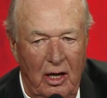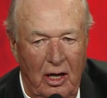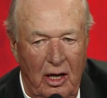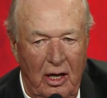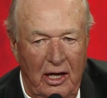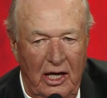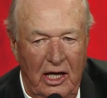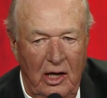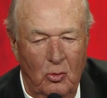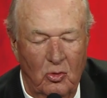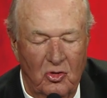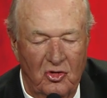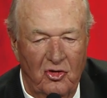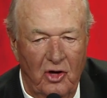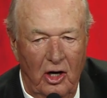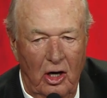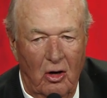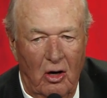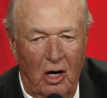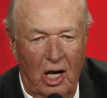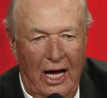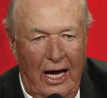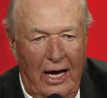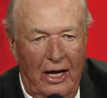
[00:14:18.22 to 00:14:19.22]
He was
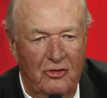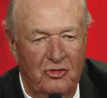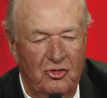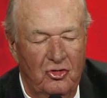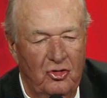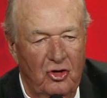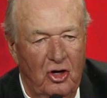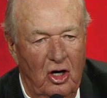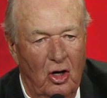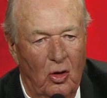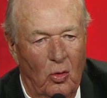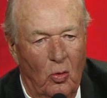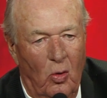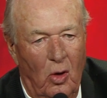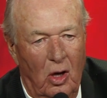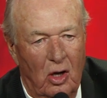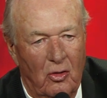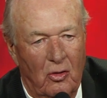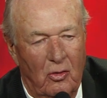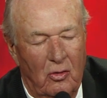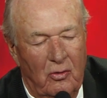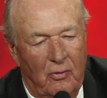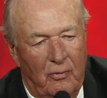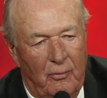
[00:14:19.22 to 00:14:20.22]
here last year.
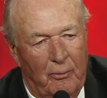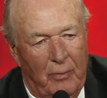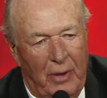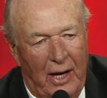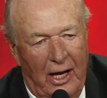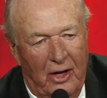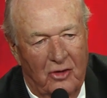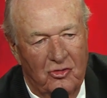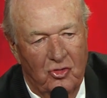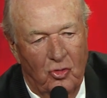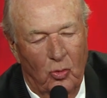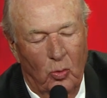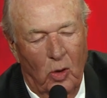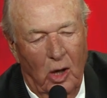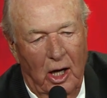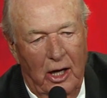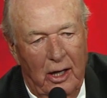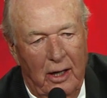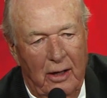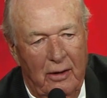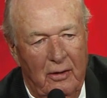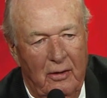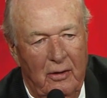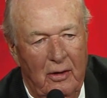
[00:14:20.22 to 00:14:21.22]
Walter passed
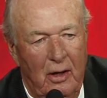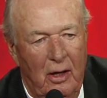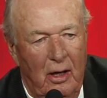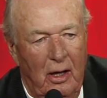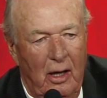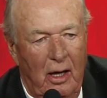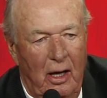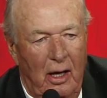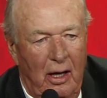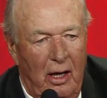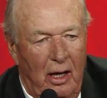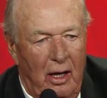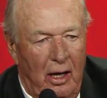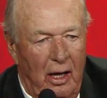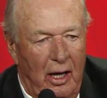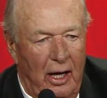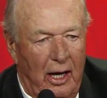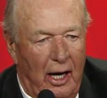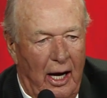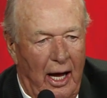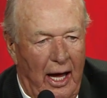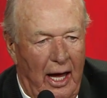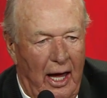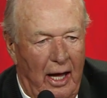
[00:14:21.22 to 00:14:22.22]
away.
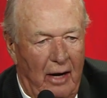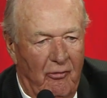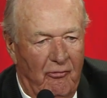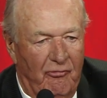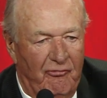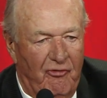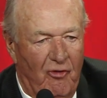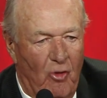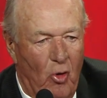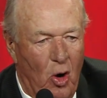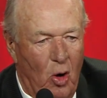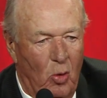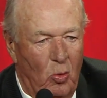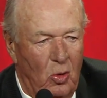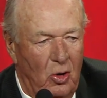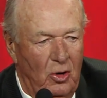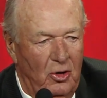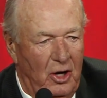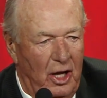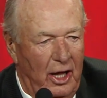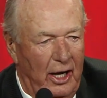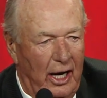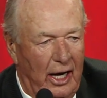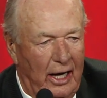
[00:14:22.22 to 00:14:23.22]
And I had a forward
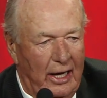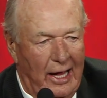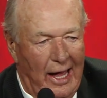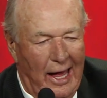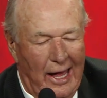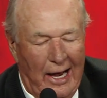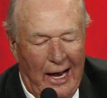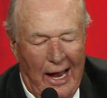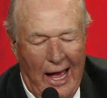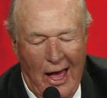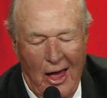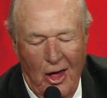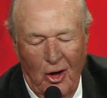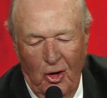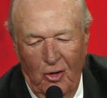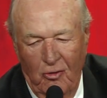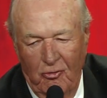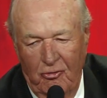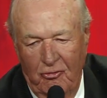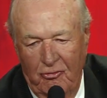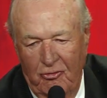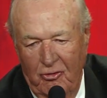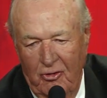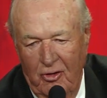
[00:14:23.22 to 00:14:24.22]
that I got out
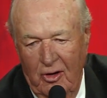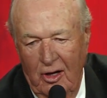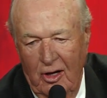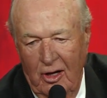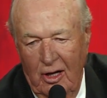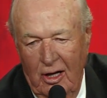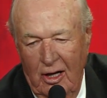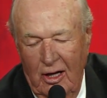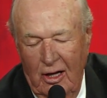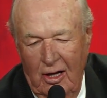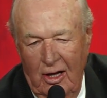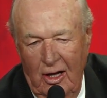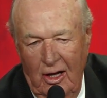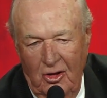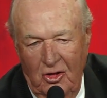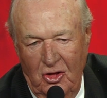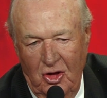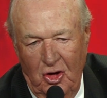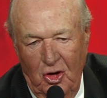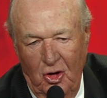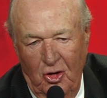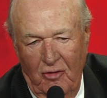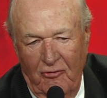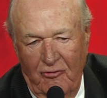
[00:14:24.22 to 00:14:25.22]
of the
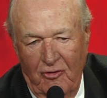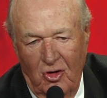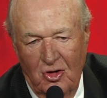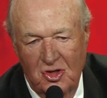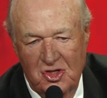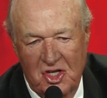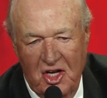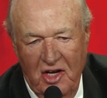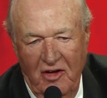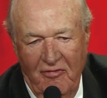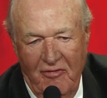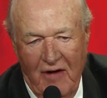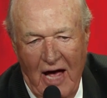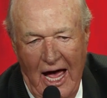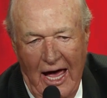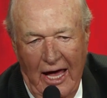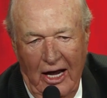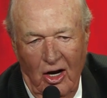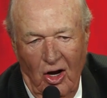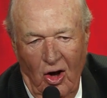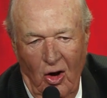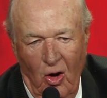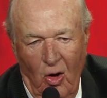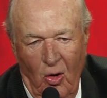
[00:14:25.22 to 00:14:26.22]
University of
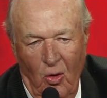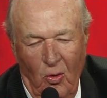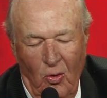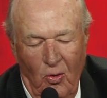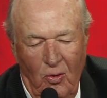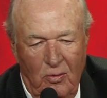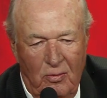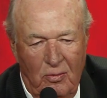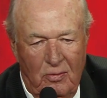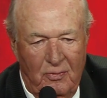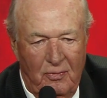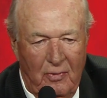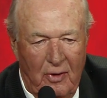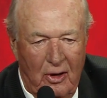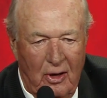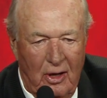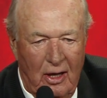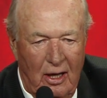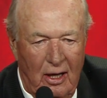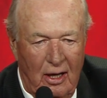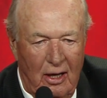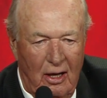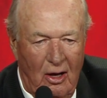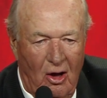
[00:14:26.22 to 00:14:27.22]
Idaho
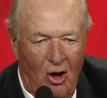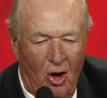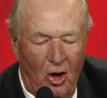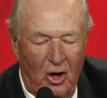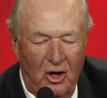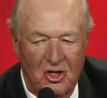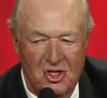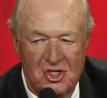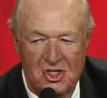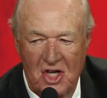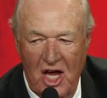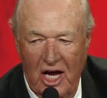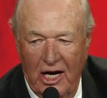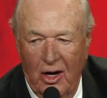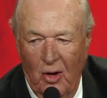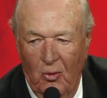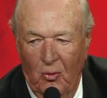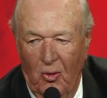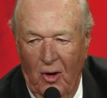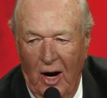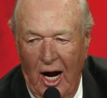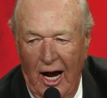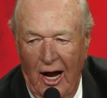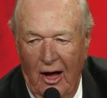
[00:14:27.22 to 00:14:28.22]
on the
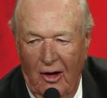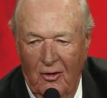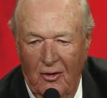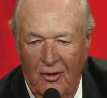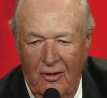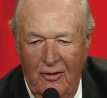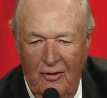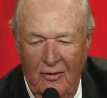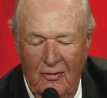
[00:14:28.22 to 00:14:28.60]
second round.